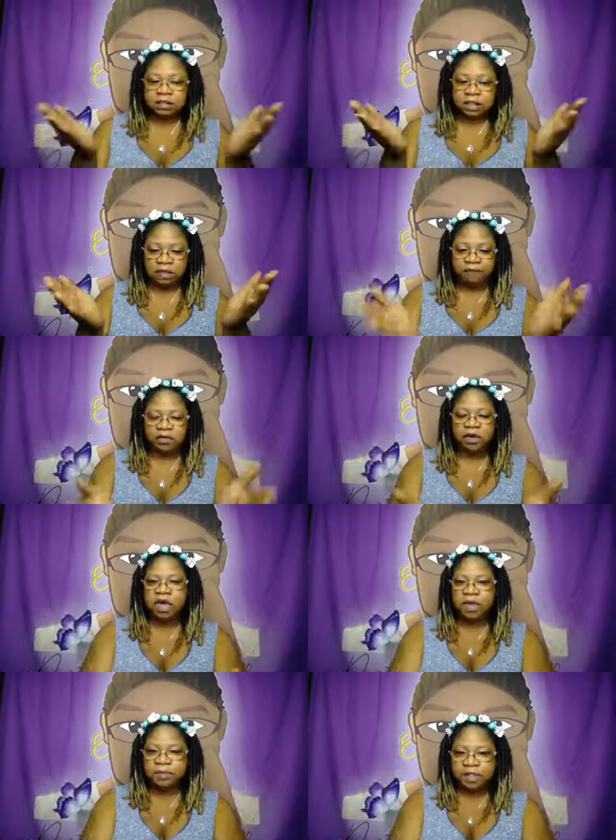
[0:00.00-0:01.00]
If you're
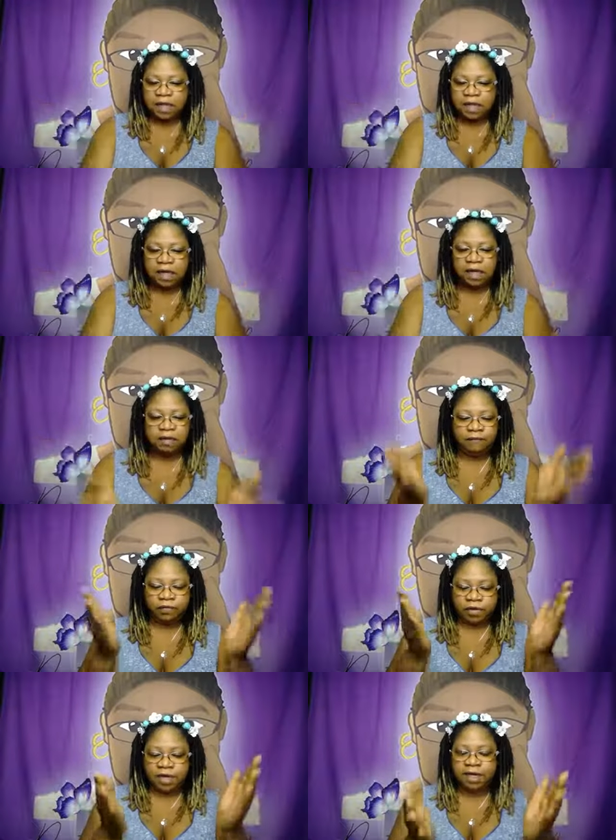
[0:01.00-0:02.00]
upset, if
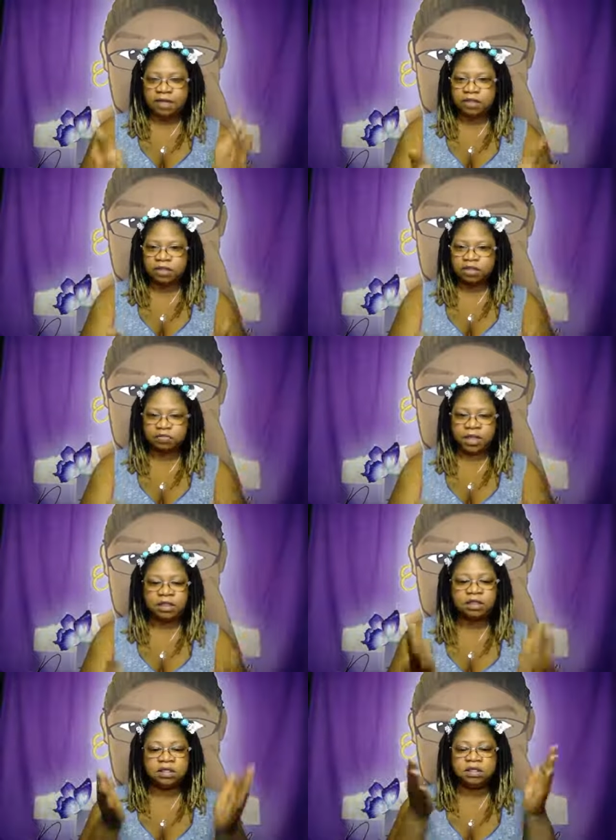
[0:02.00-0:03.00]
you're in this situation